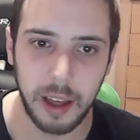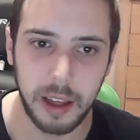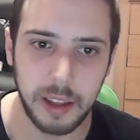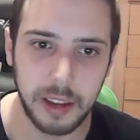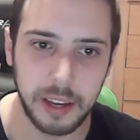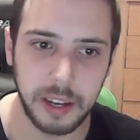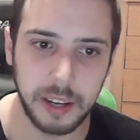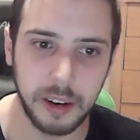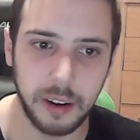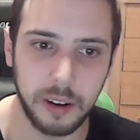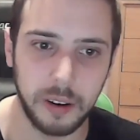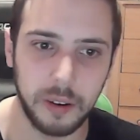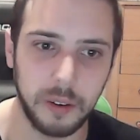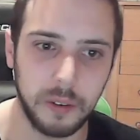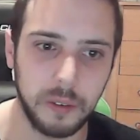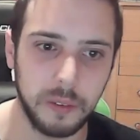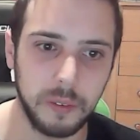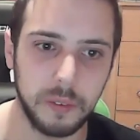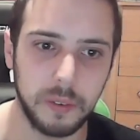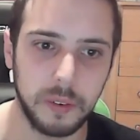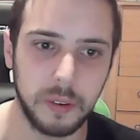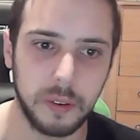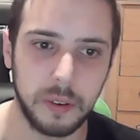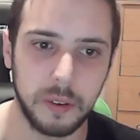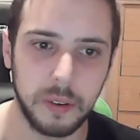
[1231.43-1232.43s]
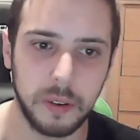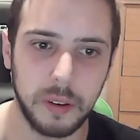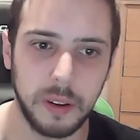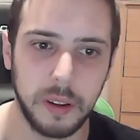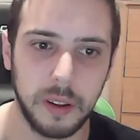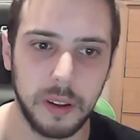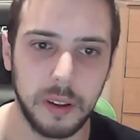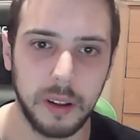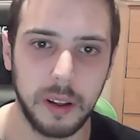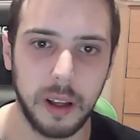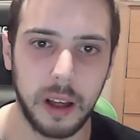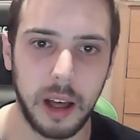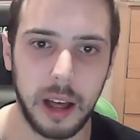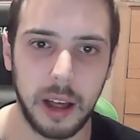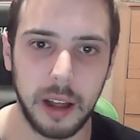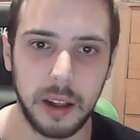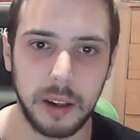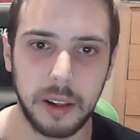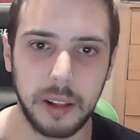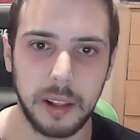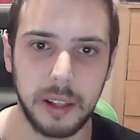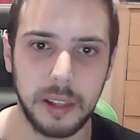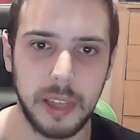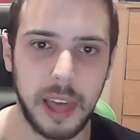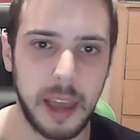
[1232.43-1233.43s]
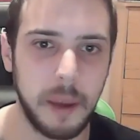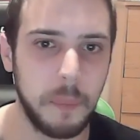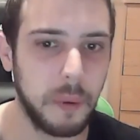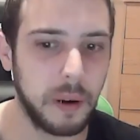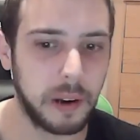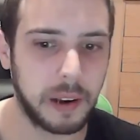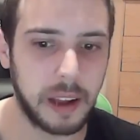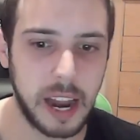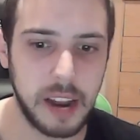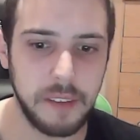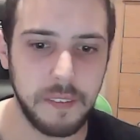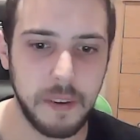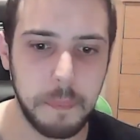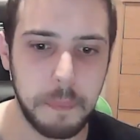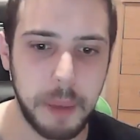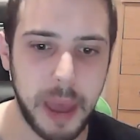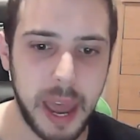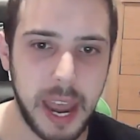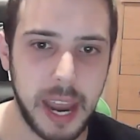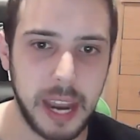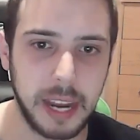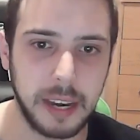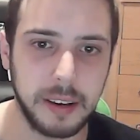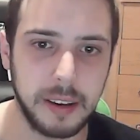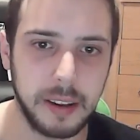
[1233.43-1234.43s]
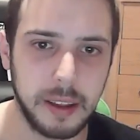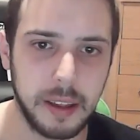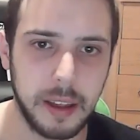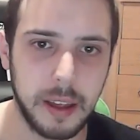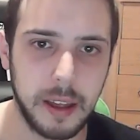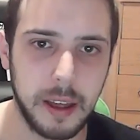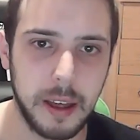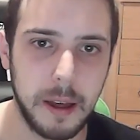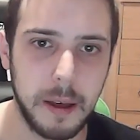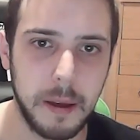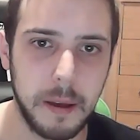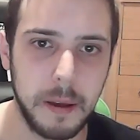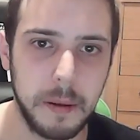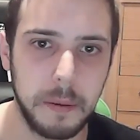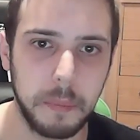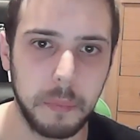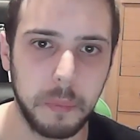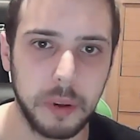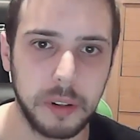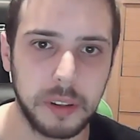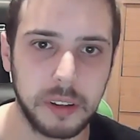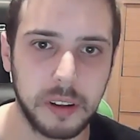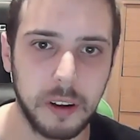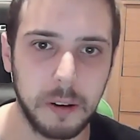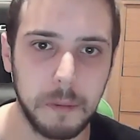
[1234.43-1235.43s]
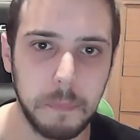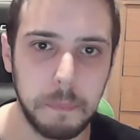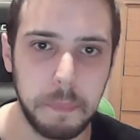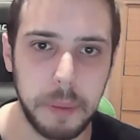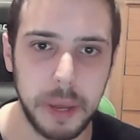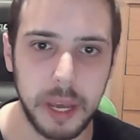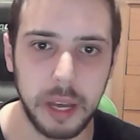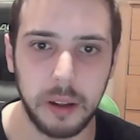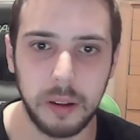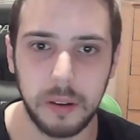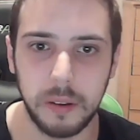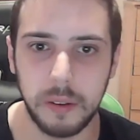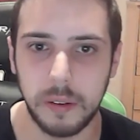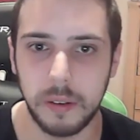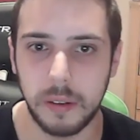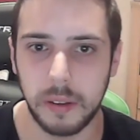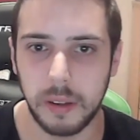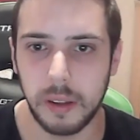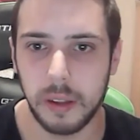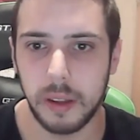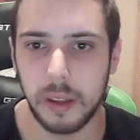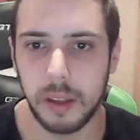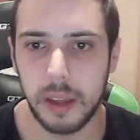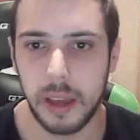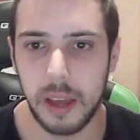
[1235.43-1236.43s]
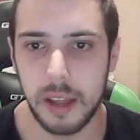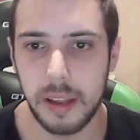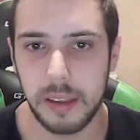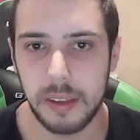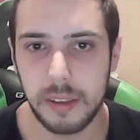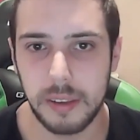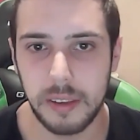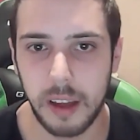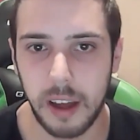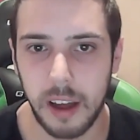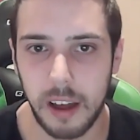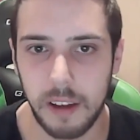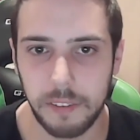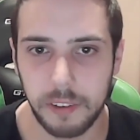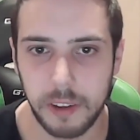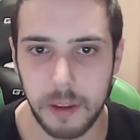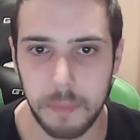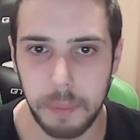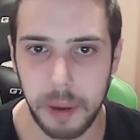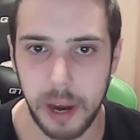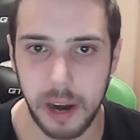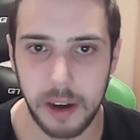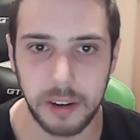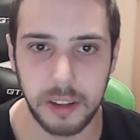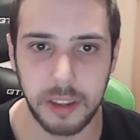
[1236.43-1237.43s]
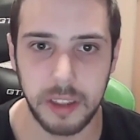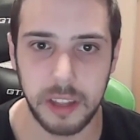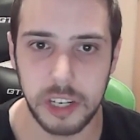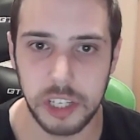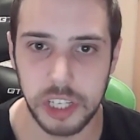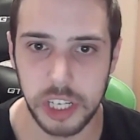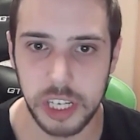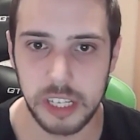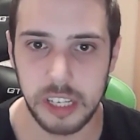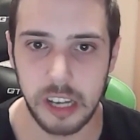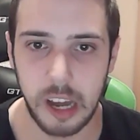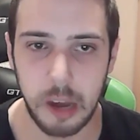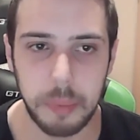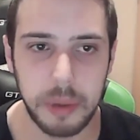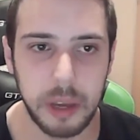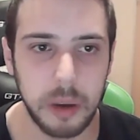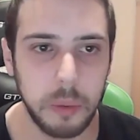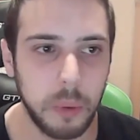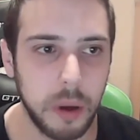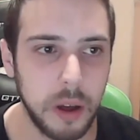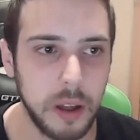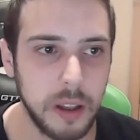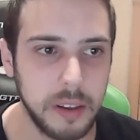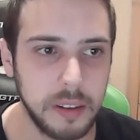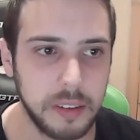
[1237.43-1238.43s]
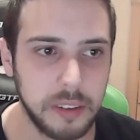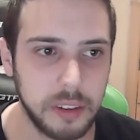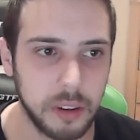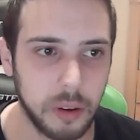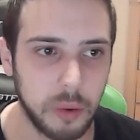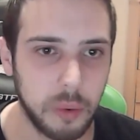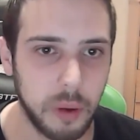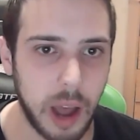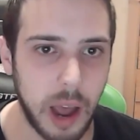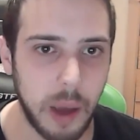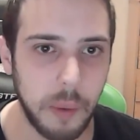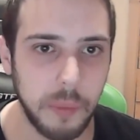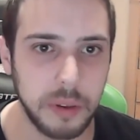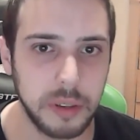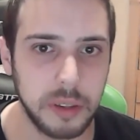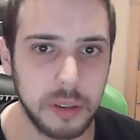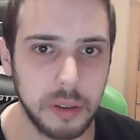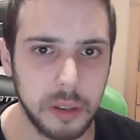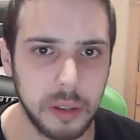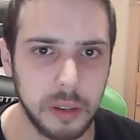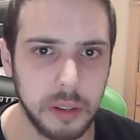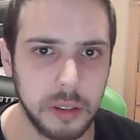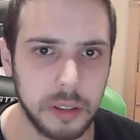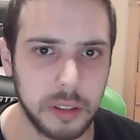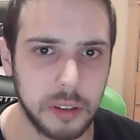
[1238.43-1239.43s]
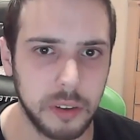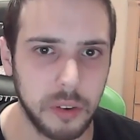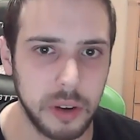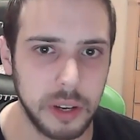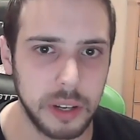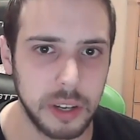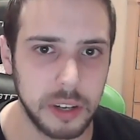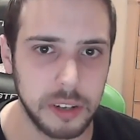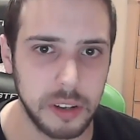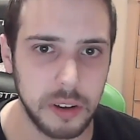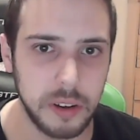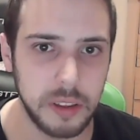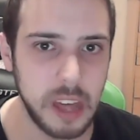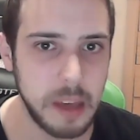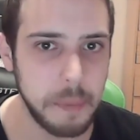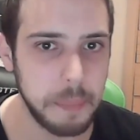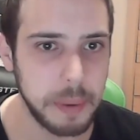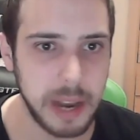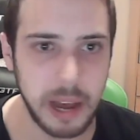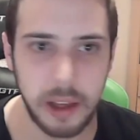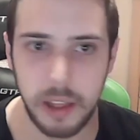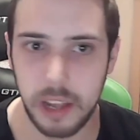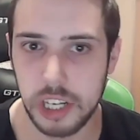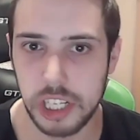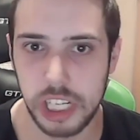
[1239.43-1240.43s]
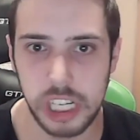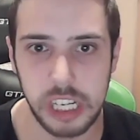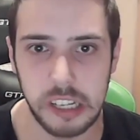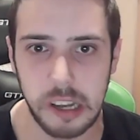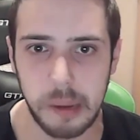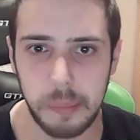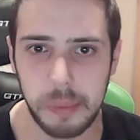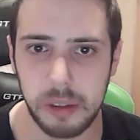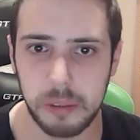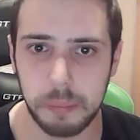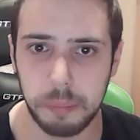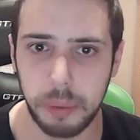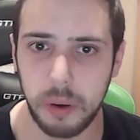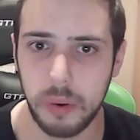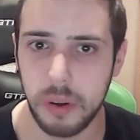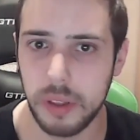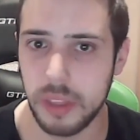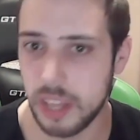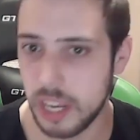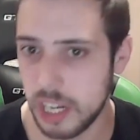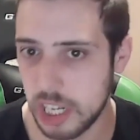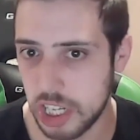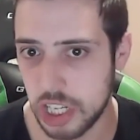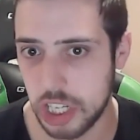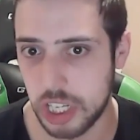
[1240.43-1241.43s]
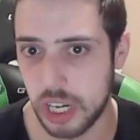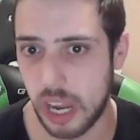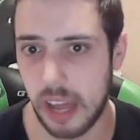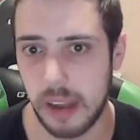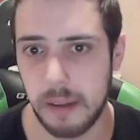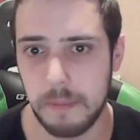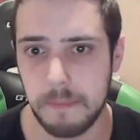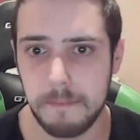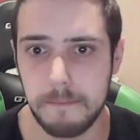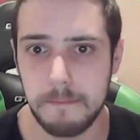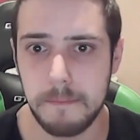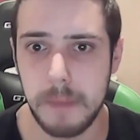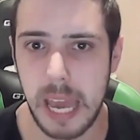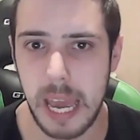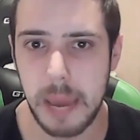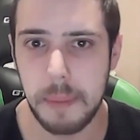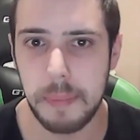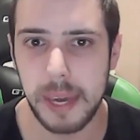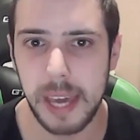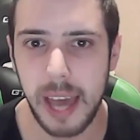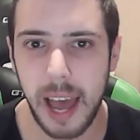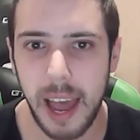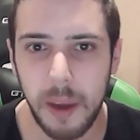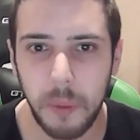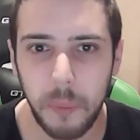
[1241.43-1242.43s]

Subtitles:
You know, they were kind of a pain to, what's called, build and stuff compared to the GW one, so I wasn't going to do that. But now that GW is pulling this shit, maybe I